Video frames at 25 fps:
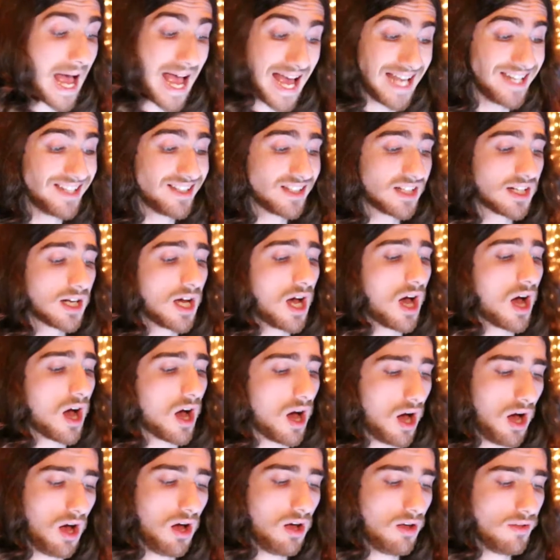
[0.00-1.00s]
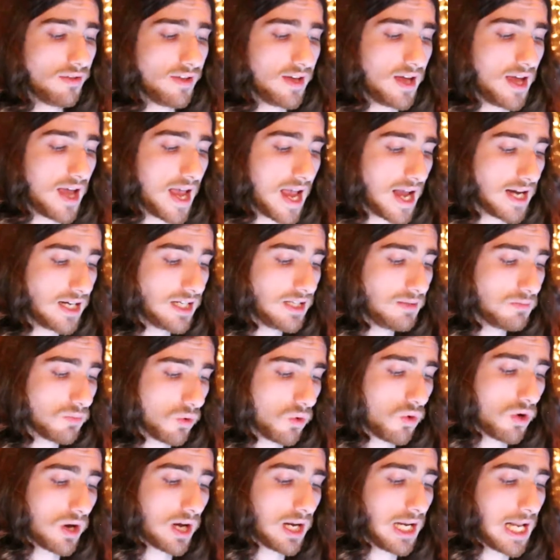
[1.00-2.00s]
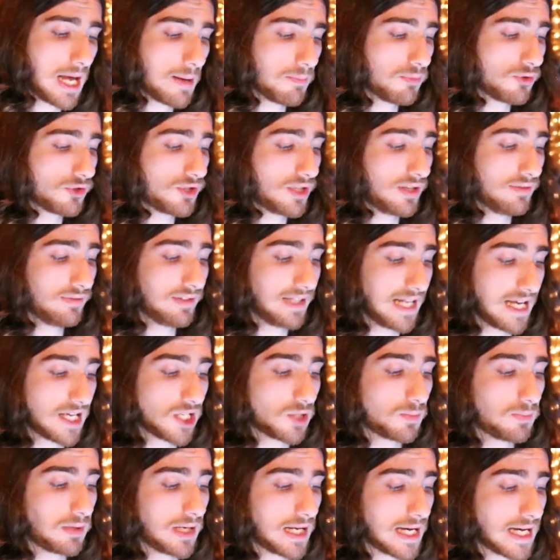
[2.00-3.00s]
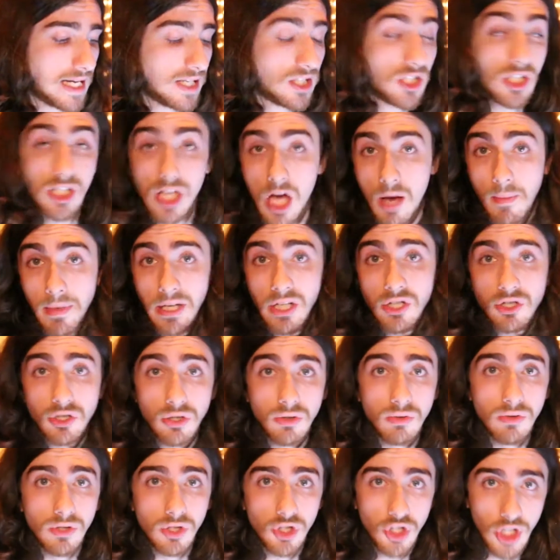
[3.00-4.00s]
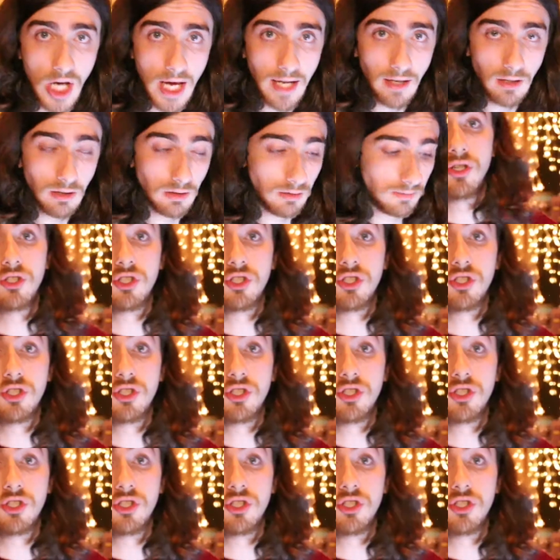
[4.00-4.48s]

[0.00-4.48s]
And are there any more collaborative Let's Plays coming to the channel?